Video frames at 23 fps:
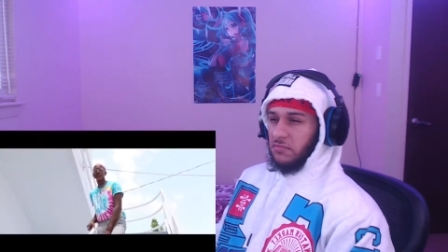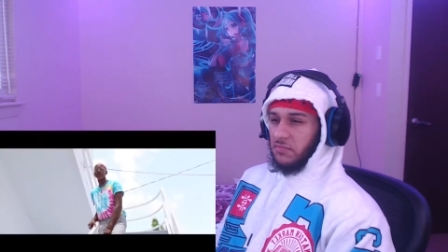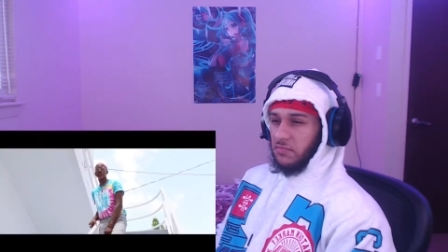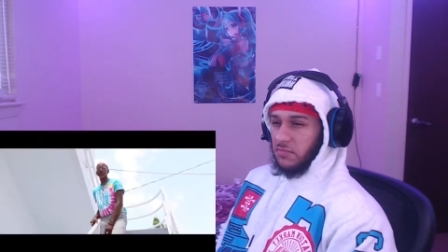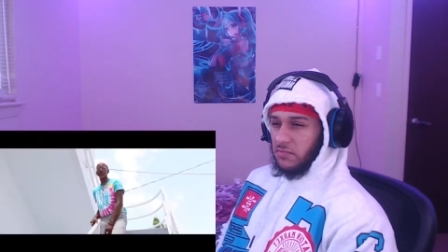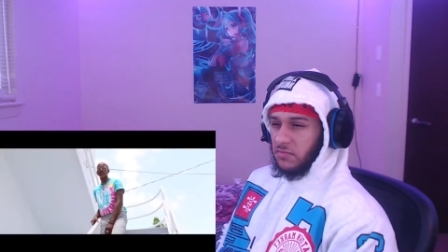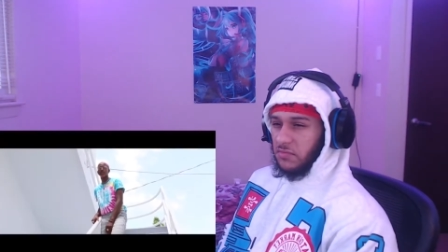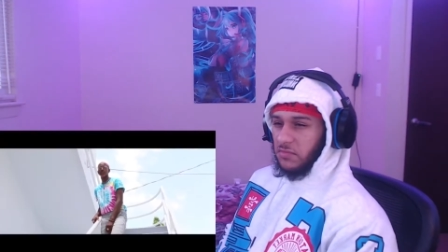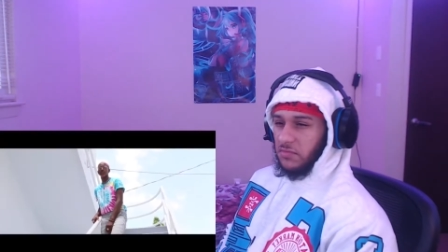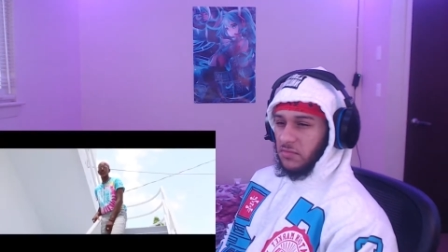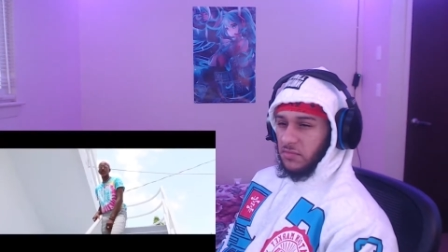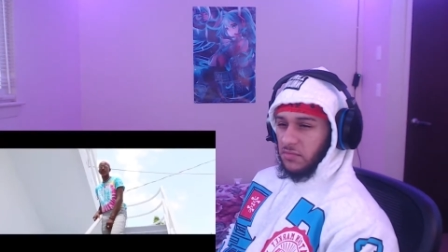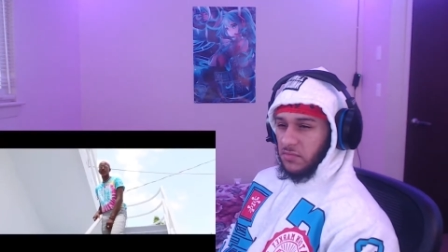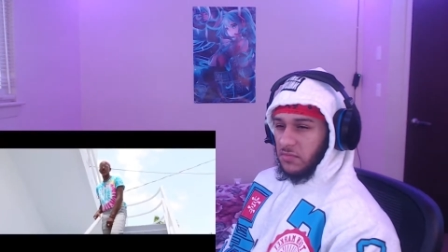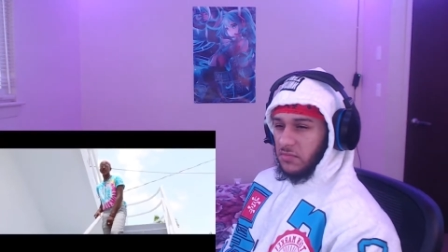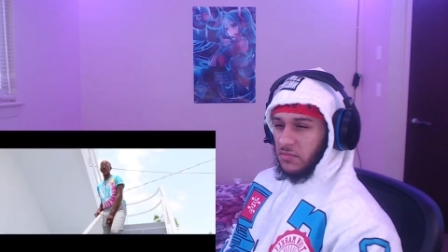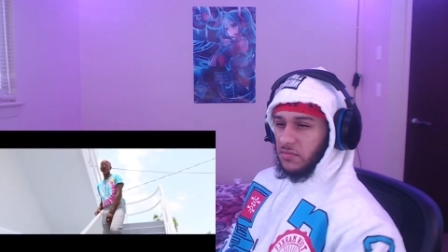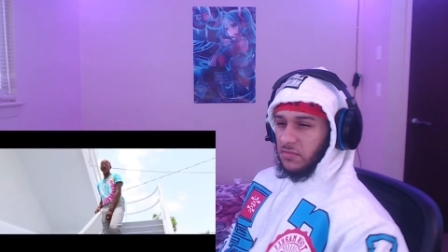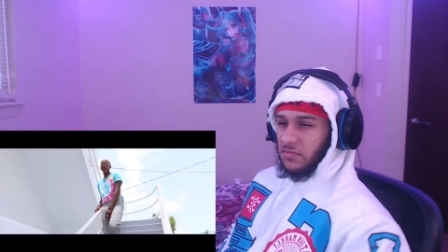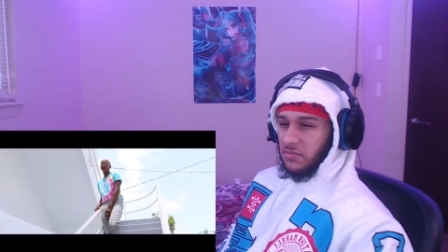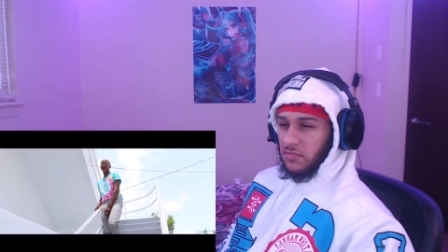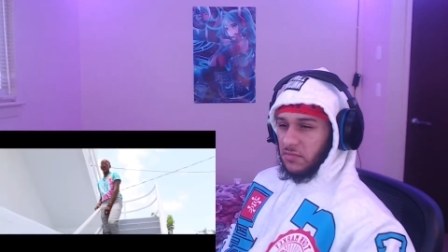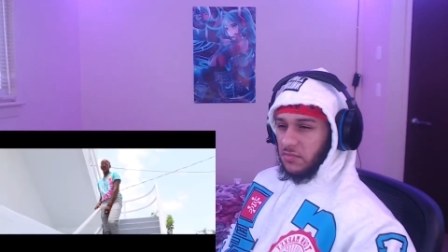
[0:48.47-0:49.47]
Then when I fuck
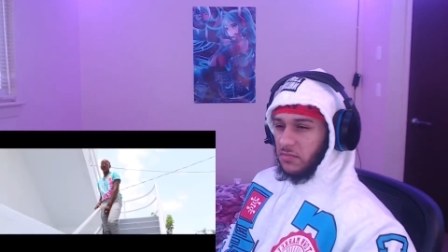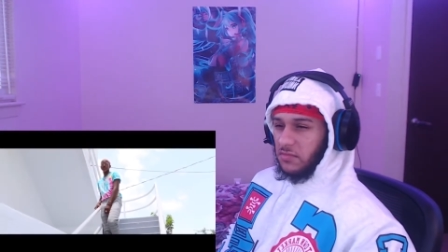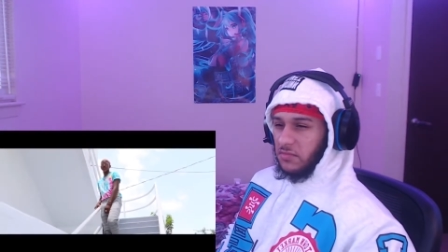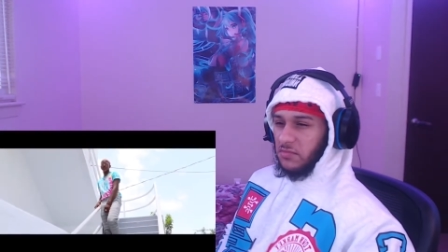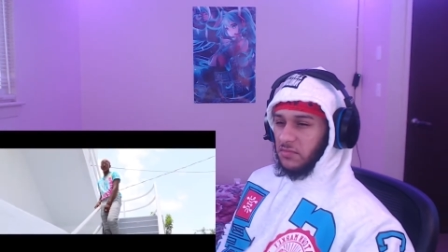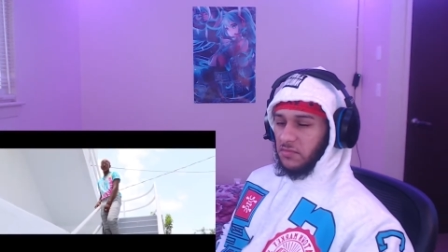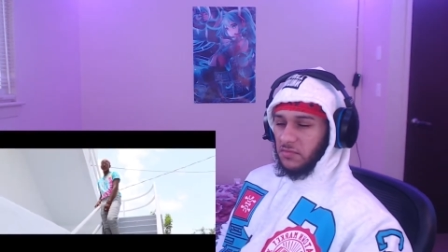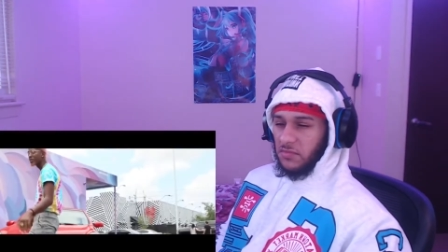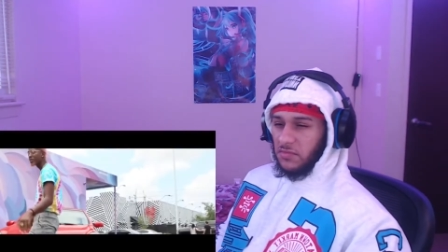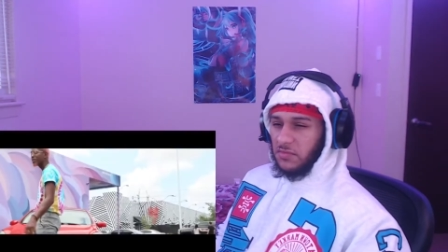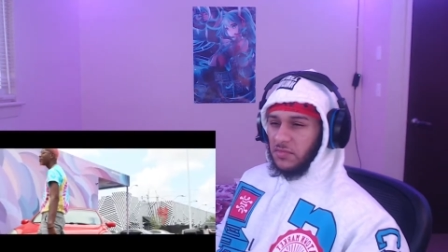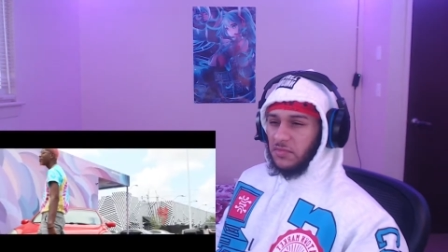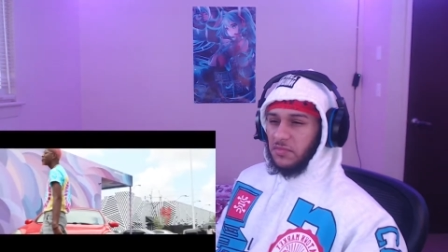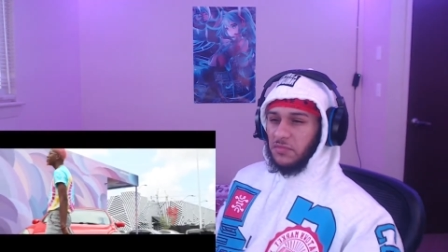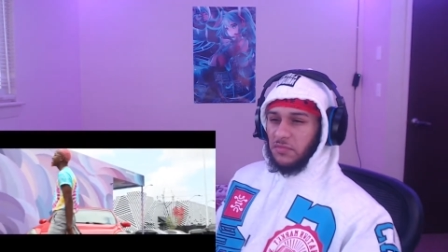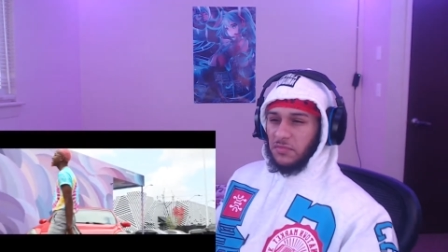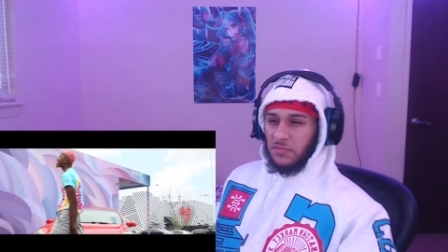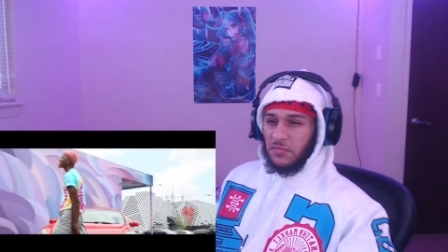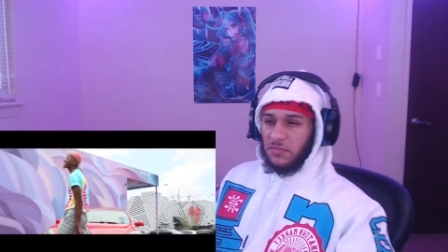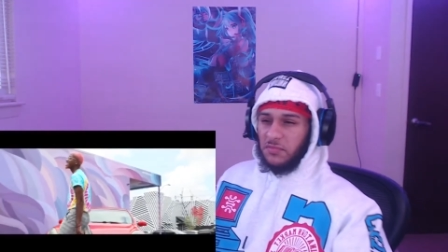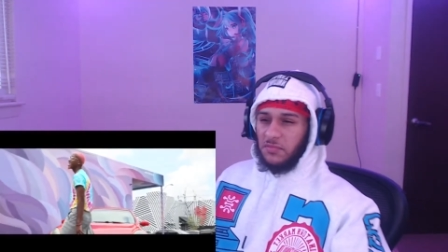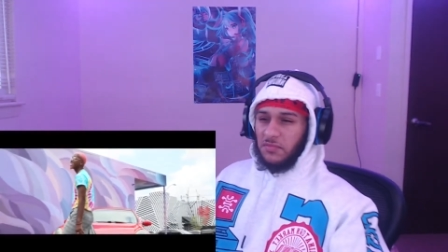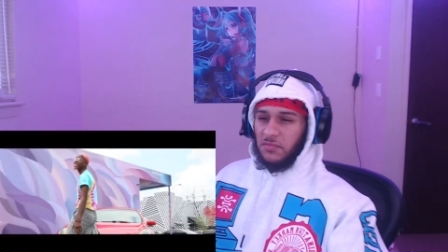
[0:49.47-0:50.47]
him and dip on these bitches,
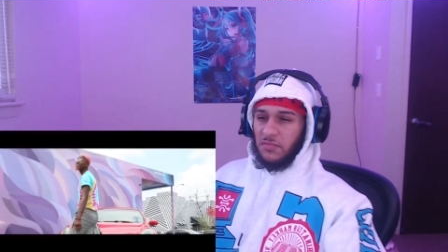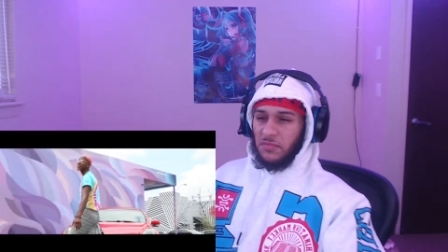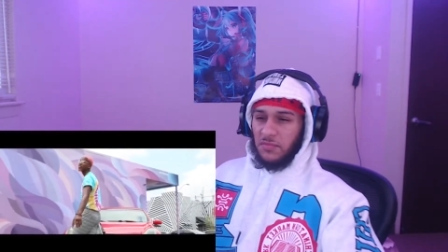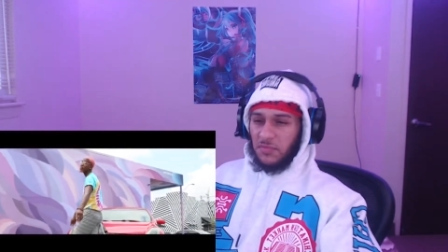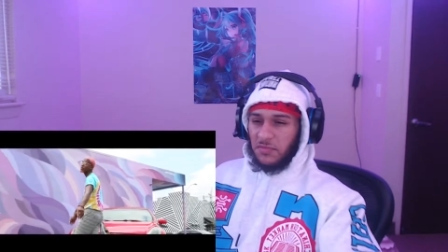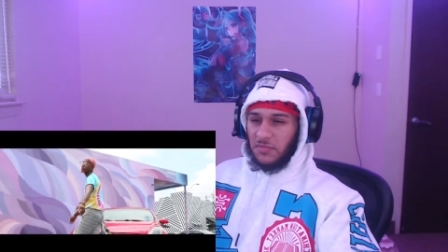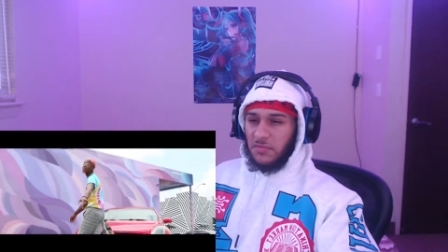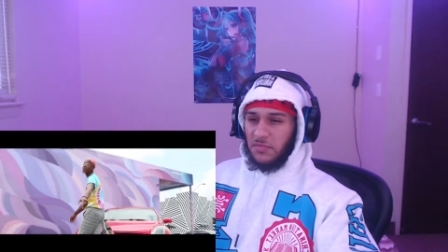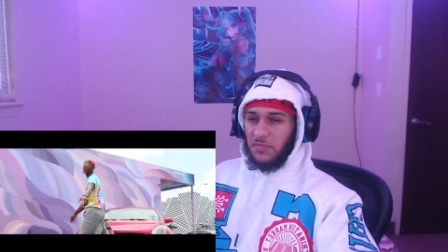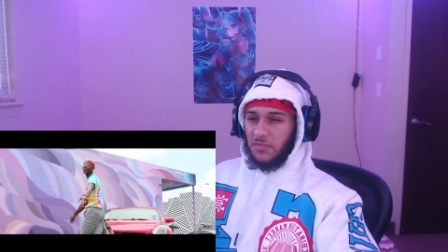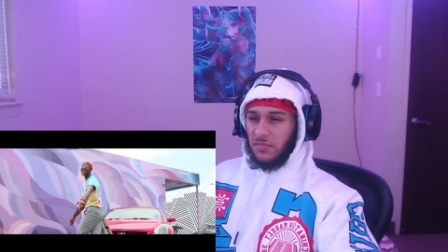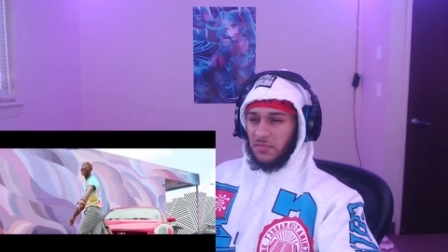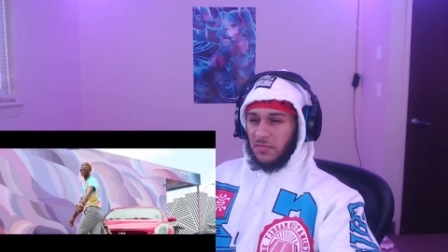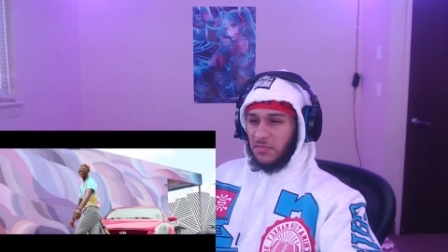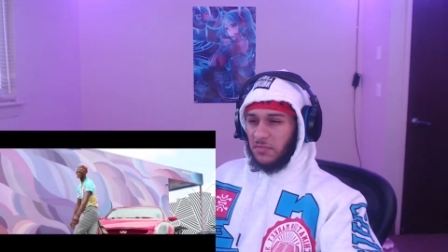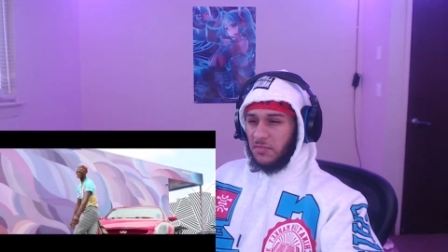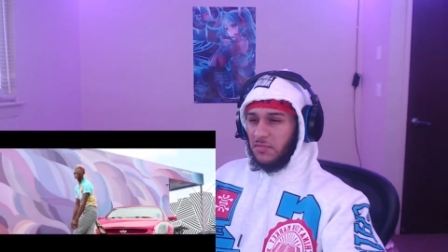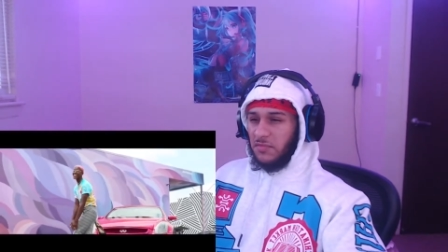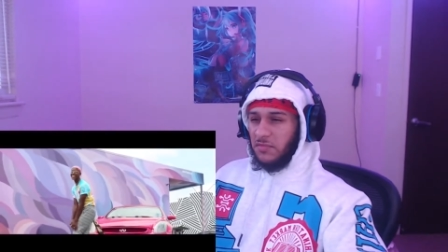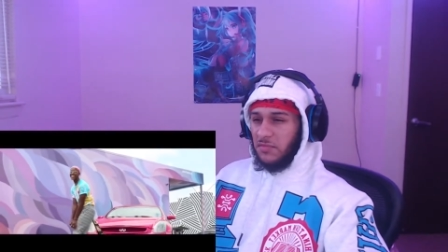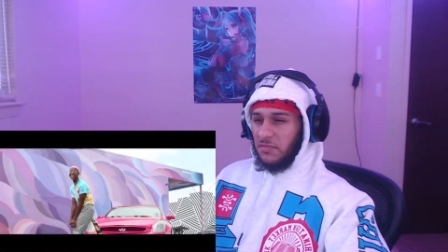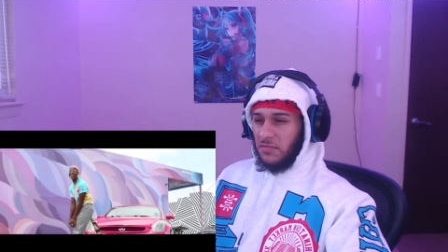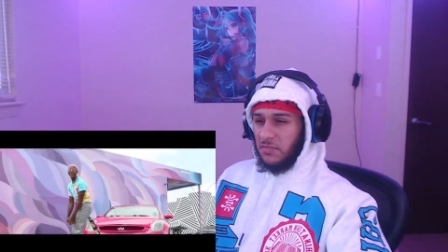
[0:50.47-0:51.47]
can't even be mad. I got
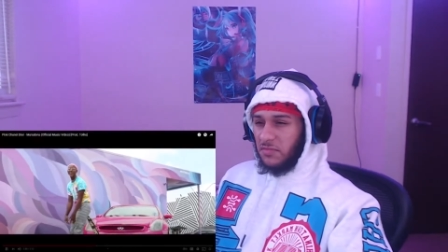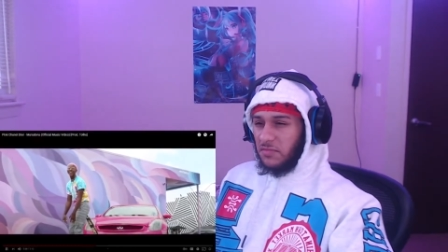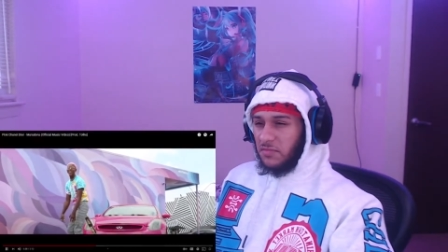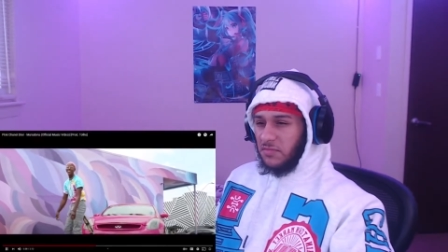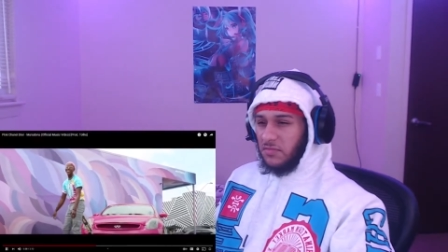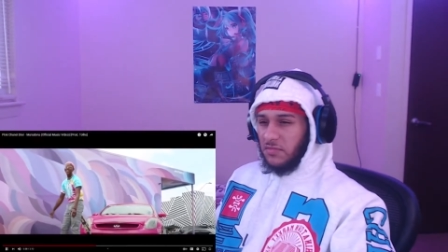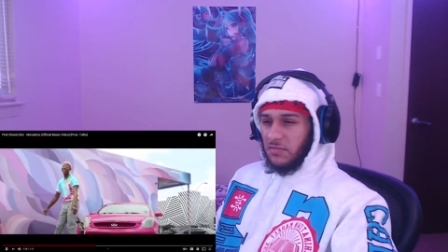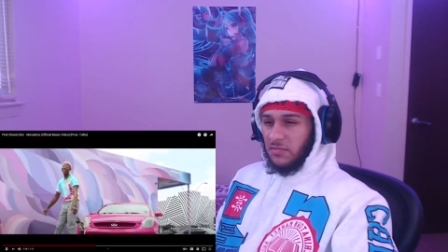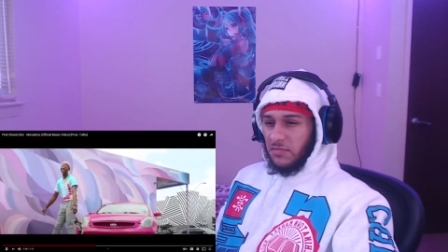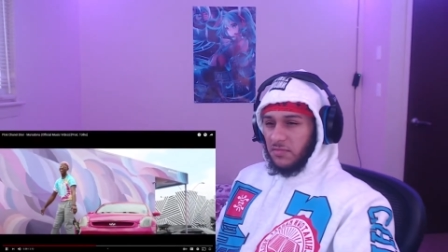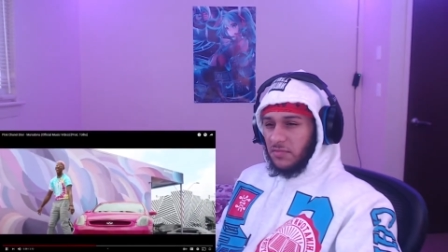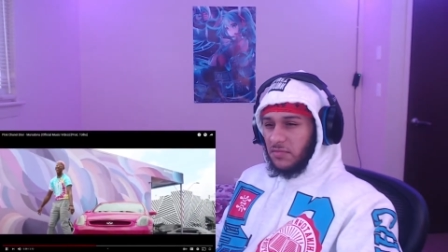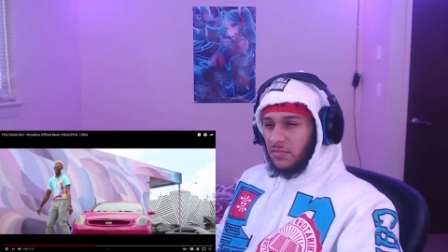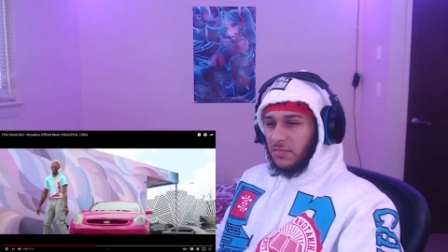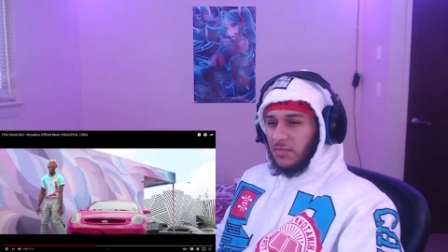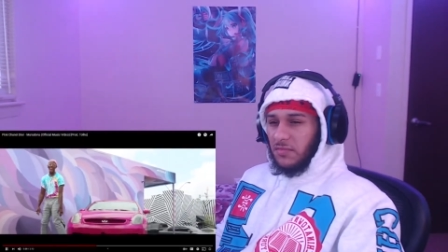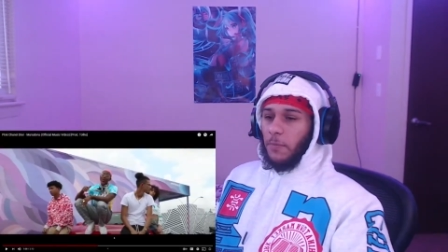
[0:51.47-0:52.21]
lean in my system.